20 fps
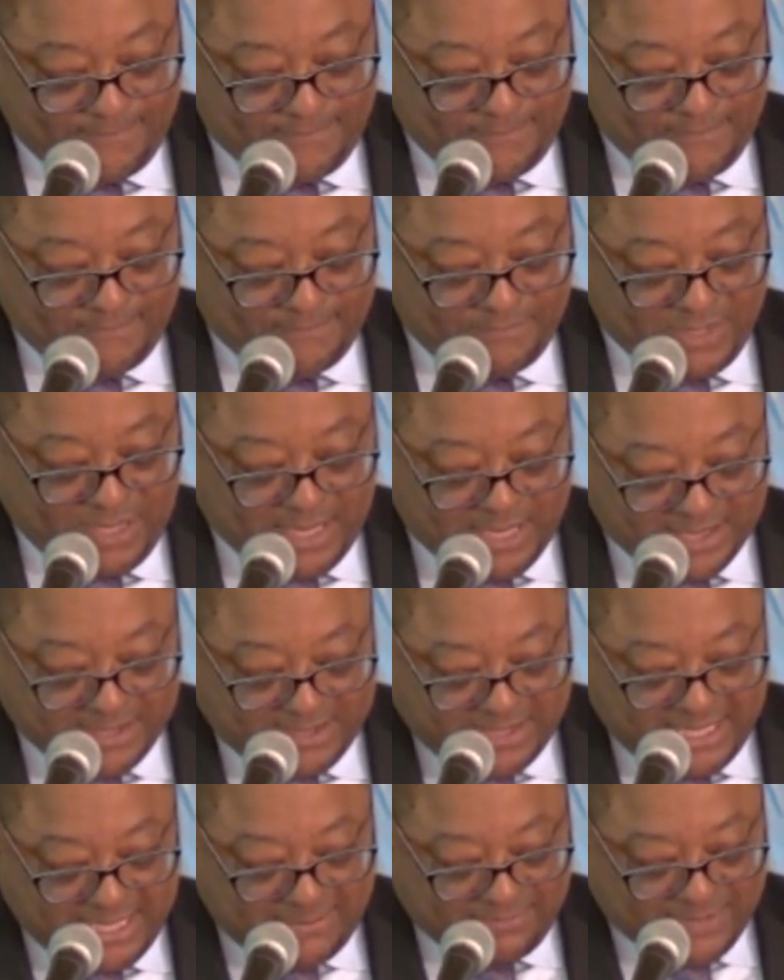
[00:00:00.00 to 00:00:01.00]
because
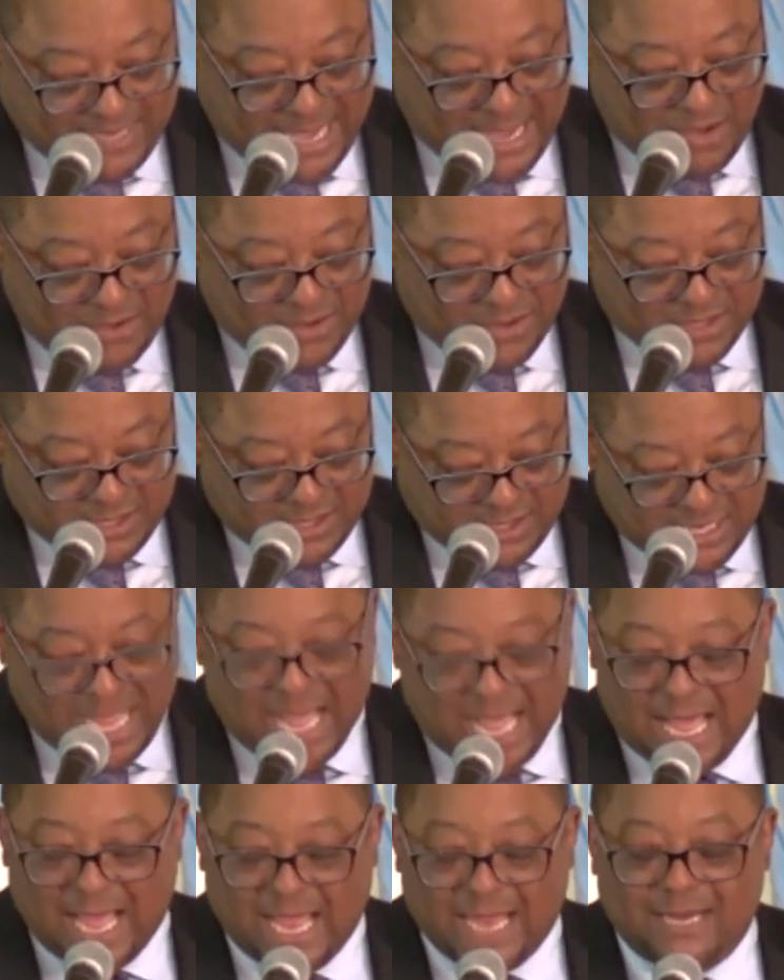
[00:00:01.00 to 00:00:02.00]
deep down
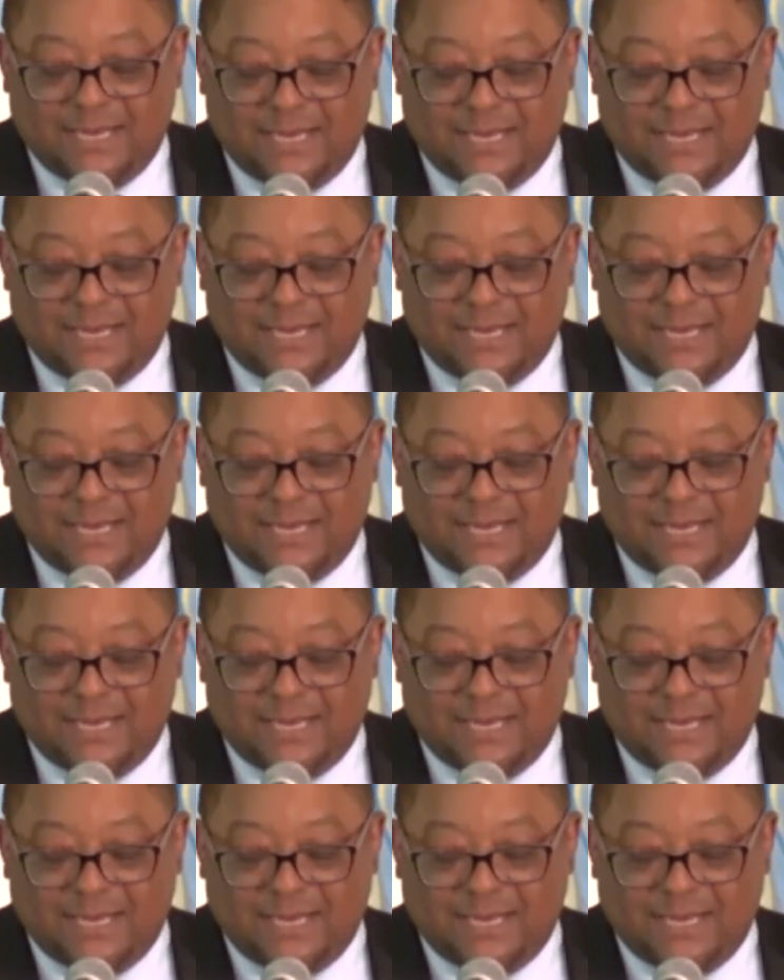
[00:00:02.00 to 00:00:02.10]
inside,